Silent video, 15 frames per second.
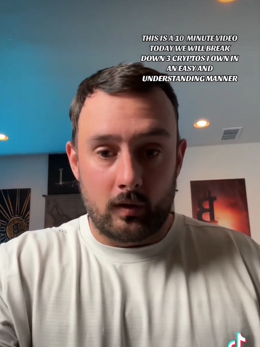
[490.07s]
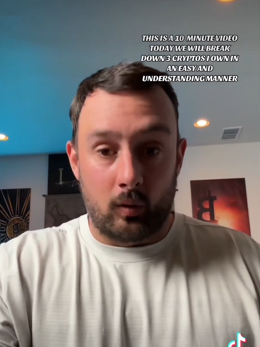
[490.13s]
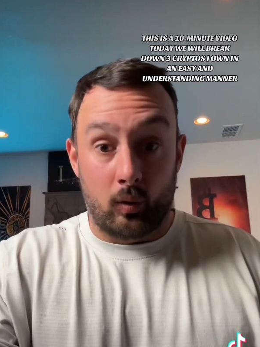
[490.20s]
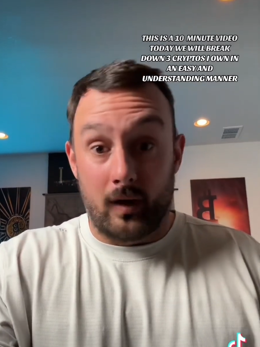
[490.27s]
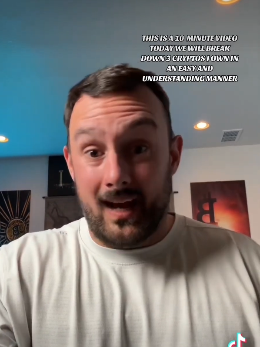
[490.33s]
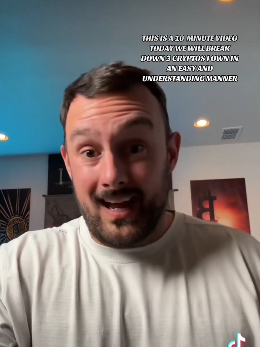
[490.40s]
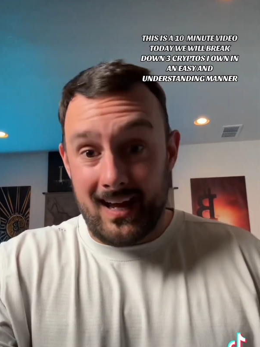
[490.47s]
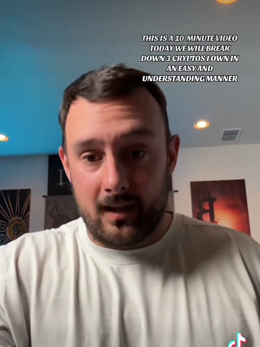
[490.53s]

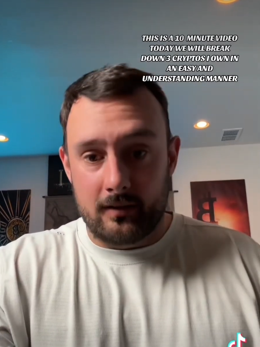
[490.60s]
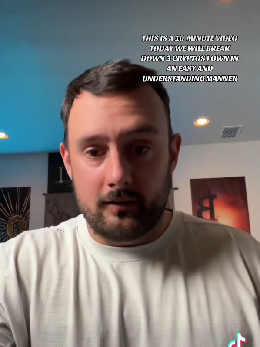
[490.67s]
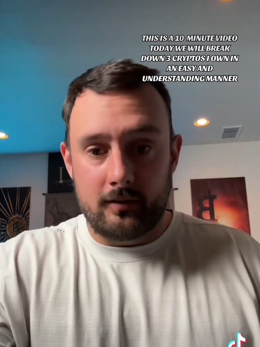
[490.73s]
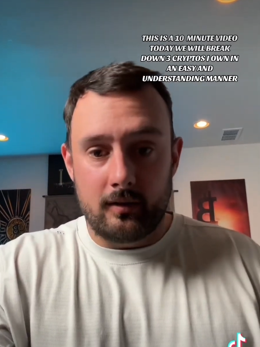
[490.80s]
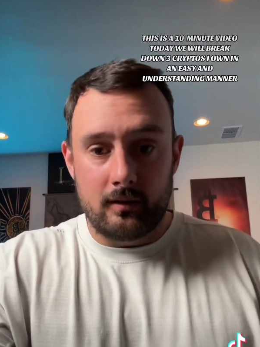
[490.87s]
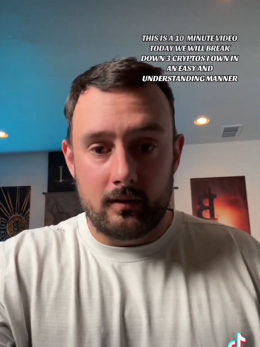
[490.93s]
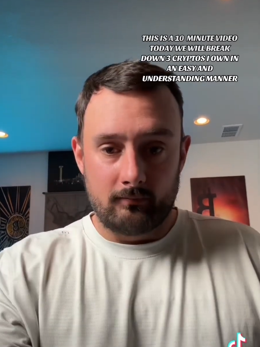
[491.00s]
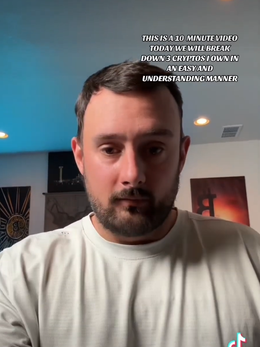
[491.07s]
And
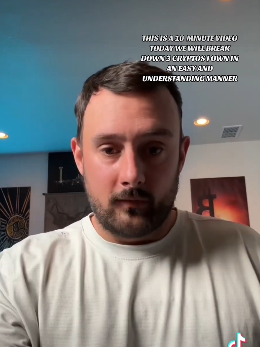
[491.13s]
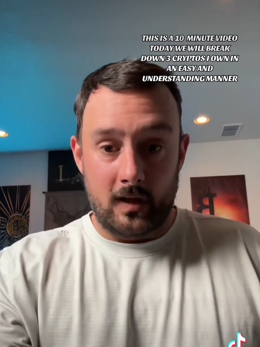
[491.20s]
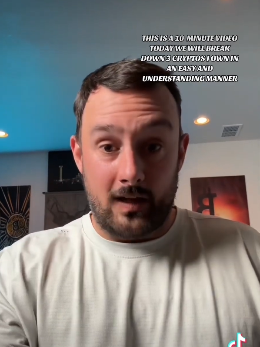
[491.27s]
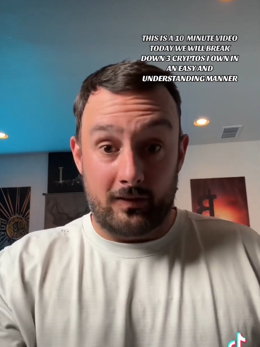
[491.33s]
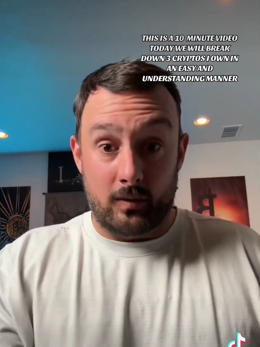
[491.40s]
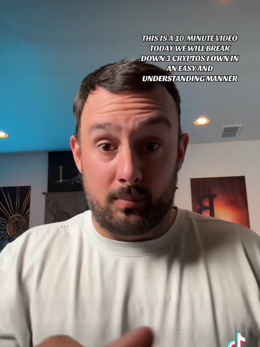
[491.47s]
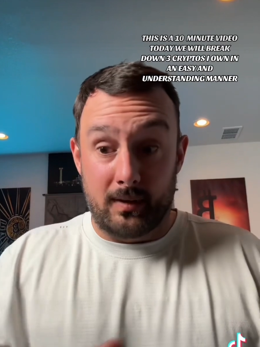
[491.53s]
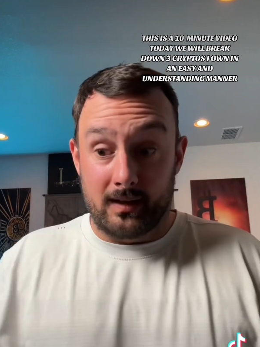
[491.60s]
you have
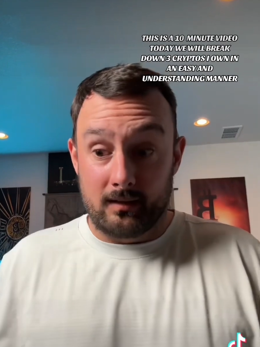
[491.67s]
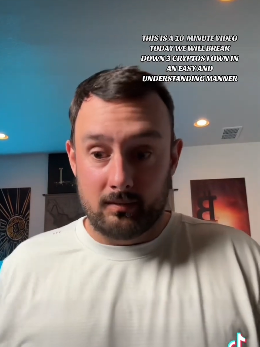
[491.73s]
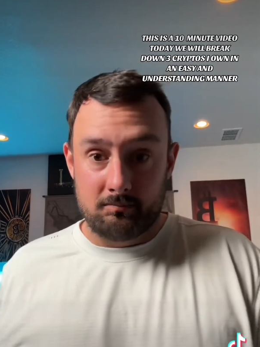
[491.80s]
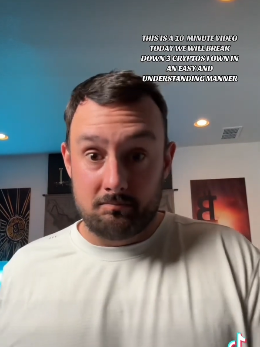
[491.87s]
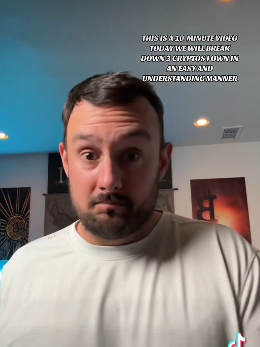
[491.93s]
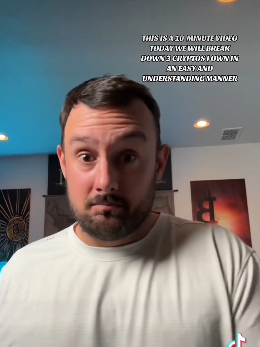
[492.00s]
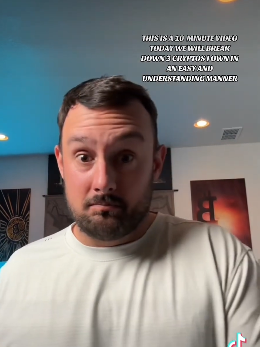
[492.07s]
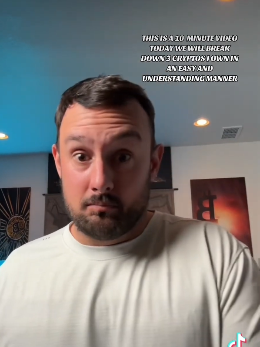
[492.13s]
to pick
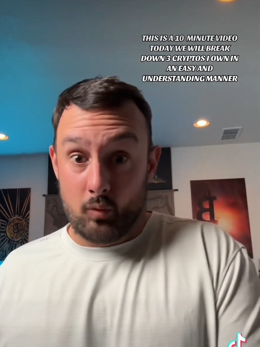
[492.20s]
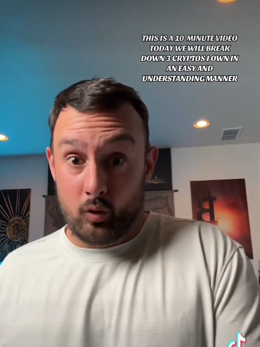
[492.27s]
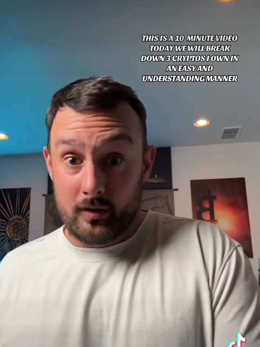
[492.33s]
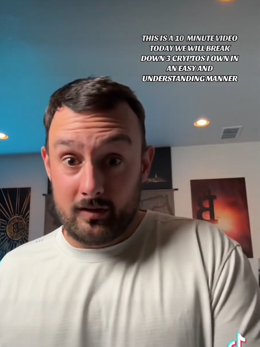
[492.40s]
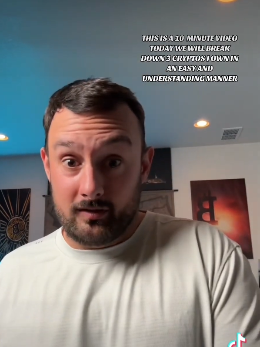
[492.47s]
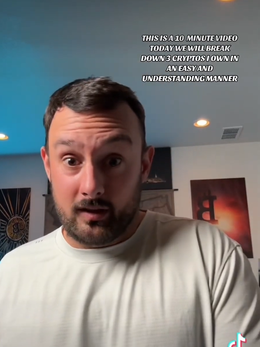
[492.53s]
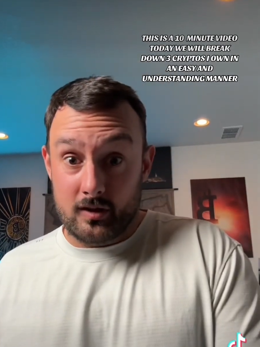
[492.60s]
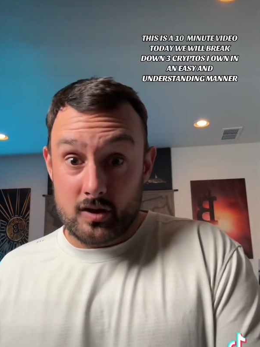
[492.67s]
more
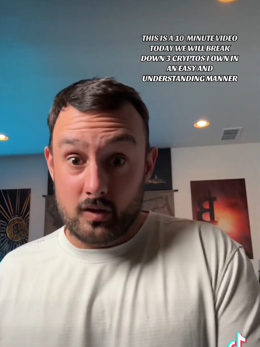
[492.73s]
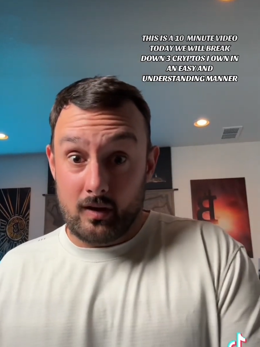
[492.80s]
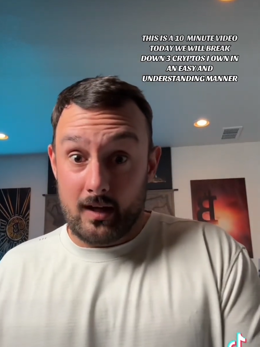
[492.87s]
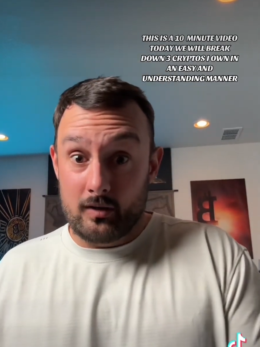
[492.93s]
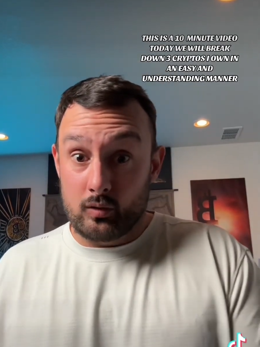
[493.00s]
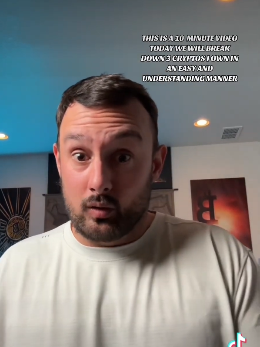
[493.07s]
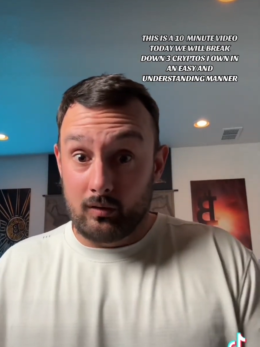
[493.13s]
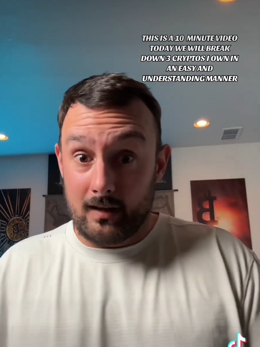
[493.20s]

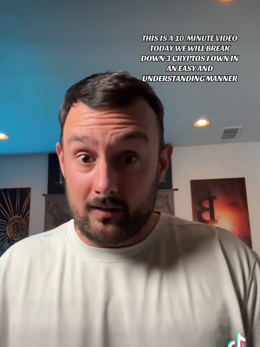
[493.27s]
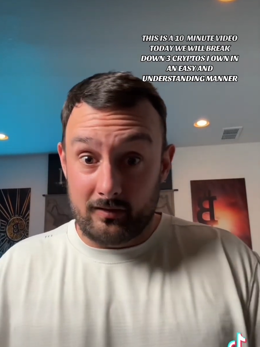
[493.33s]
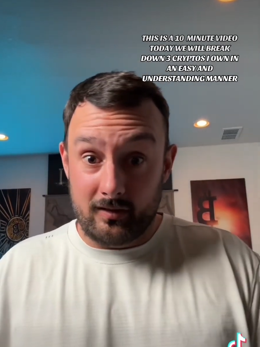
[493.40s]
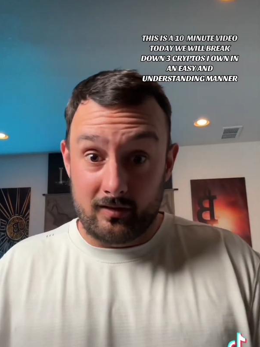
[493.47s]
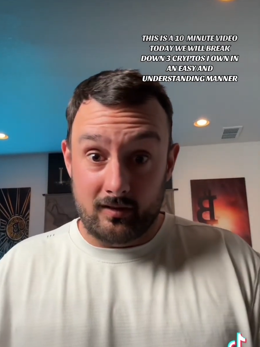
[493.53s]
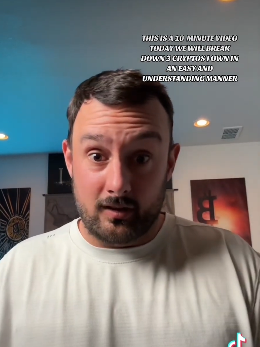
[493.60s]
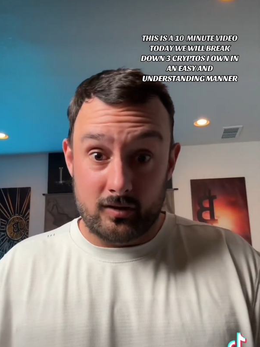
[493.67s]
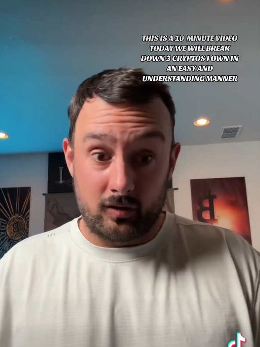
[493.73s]
decentralized or less
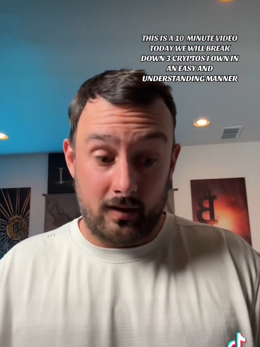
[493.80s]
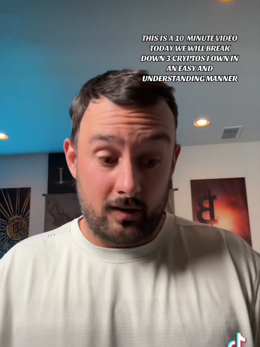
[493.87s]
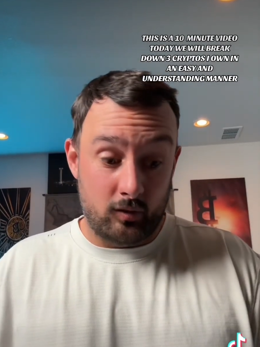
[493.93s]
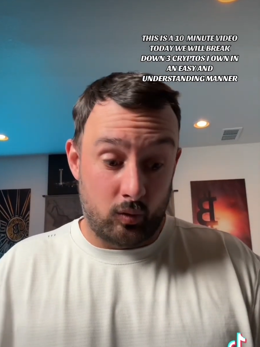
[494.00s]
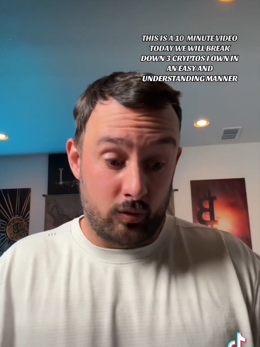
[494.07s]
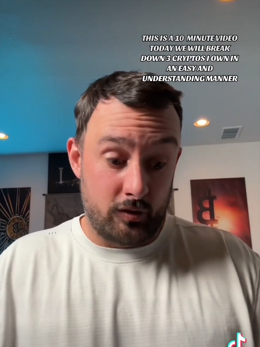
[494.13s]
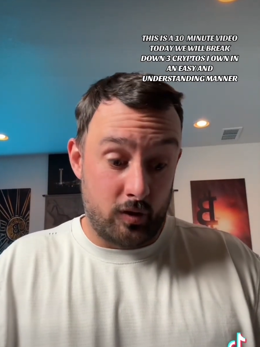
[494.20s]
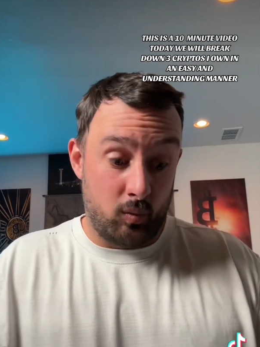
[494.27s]
decentralized,
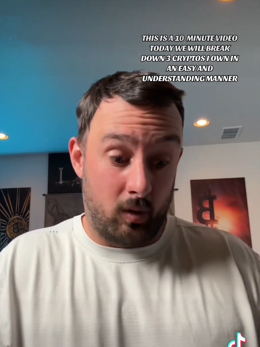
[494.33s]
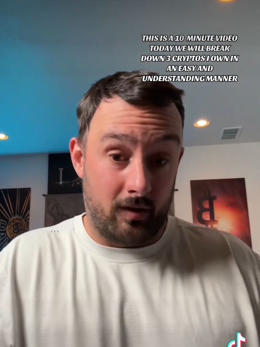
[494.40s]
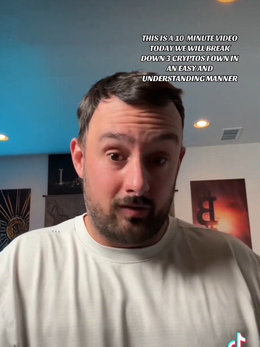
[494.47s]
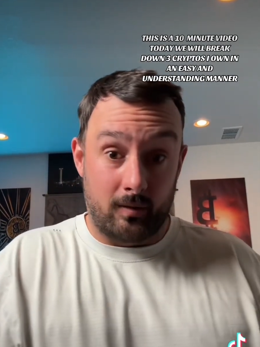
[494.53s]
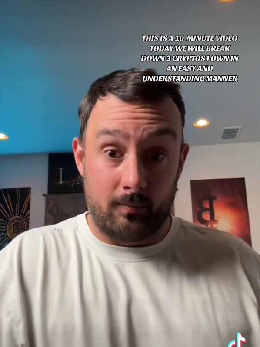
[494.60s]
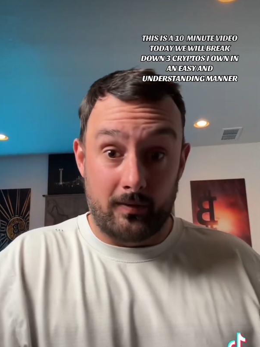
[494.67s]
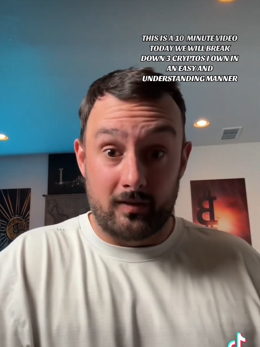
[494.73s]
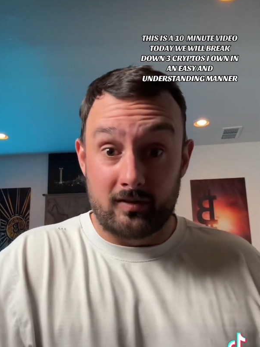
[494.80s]
or do you want
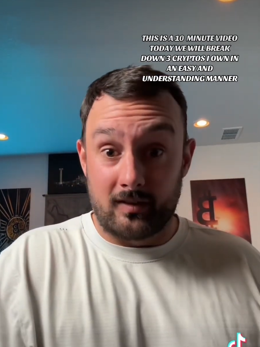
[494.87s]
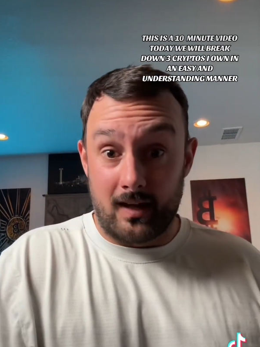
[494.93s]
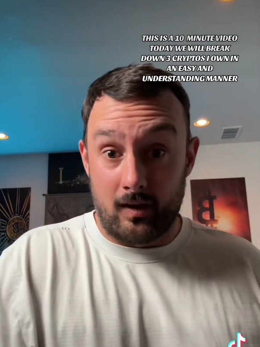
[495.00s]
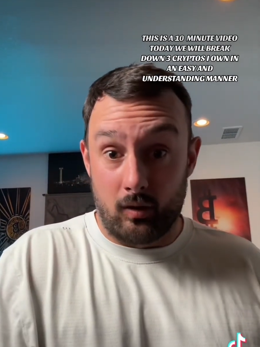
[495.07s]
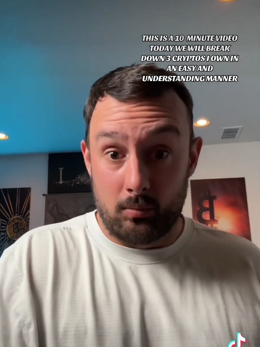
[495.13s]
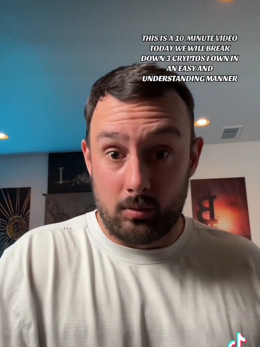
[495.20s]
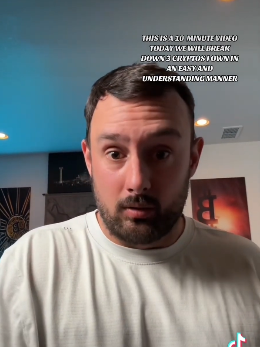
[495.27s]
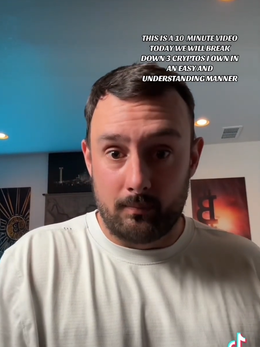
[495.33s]
something
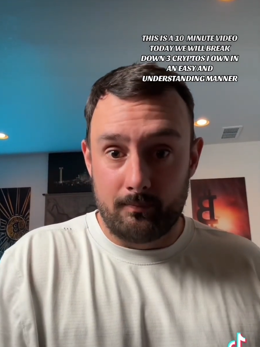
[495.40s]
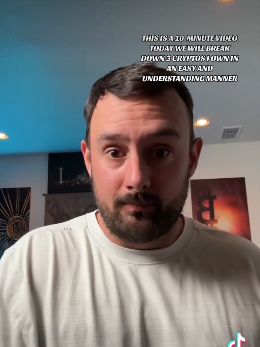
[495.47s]
scalable?